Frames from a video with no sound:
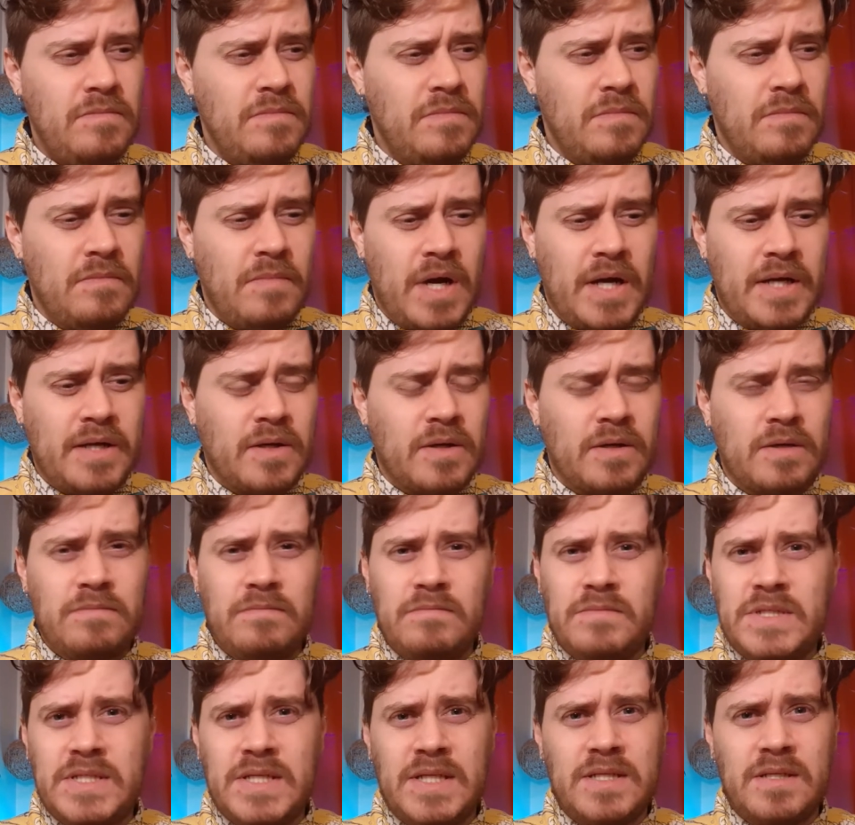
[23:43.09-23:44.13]
minor
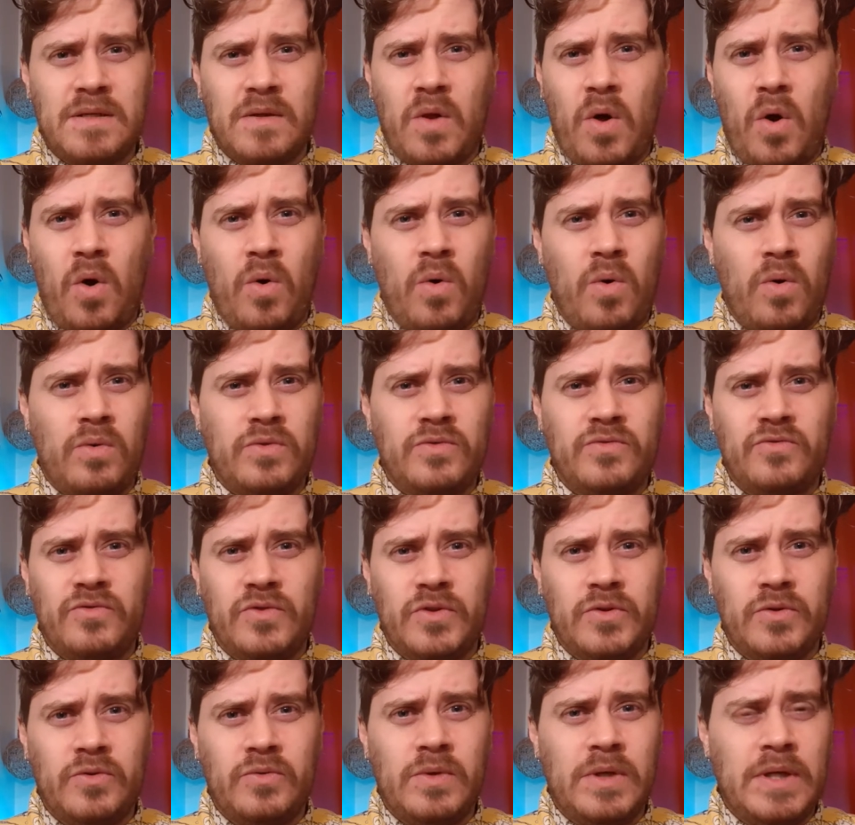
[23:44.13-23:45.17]
seasonal cold,
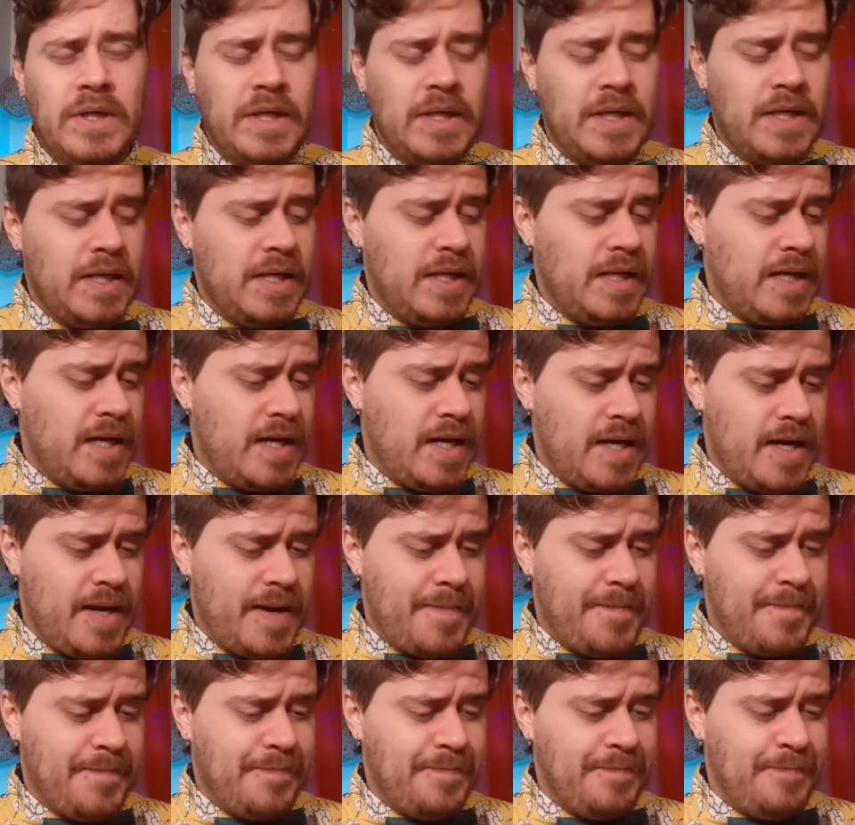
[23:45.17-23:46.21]
flu,
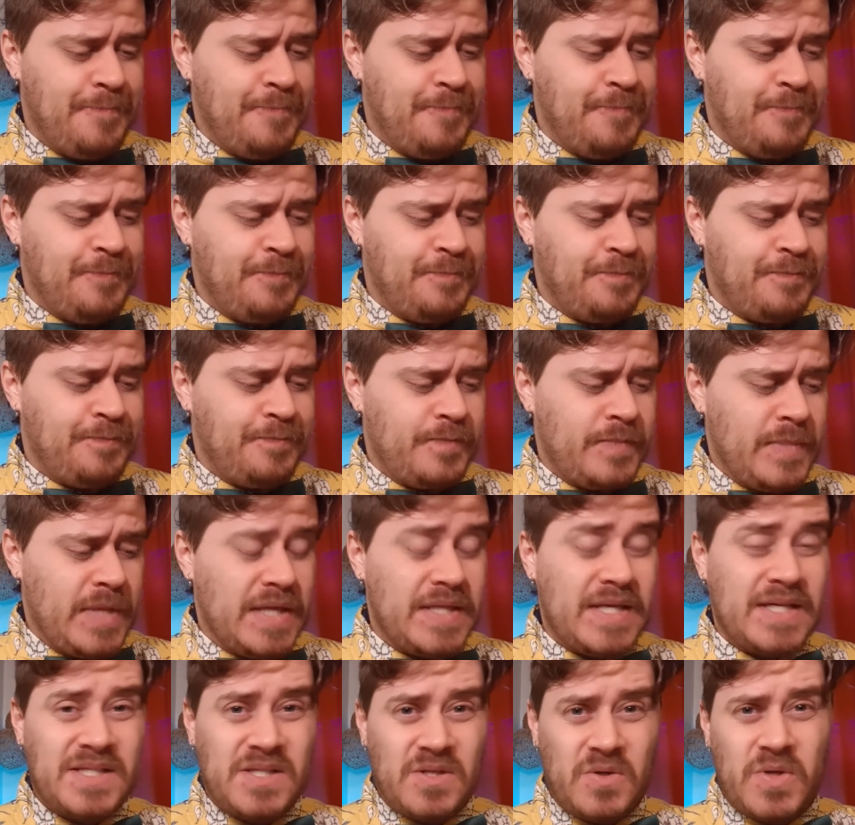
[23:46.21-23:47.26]
and
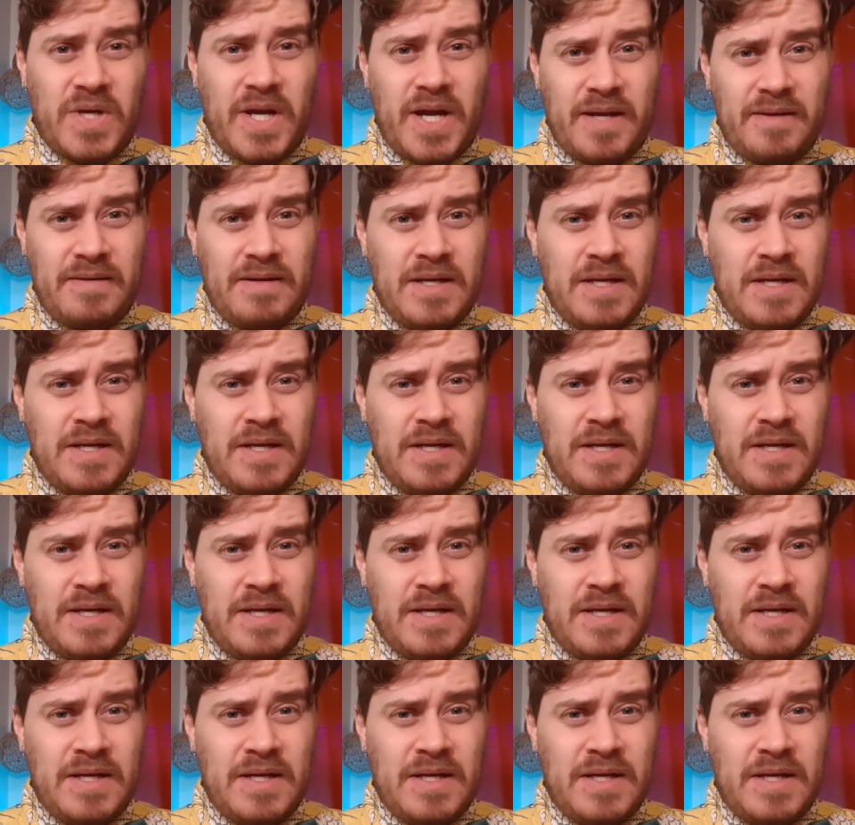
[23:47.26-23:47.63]
that's okay.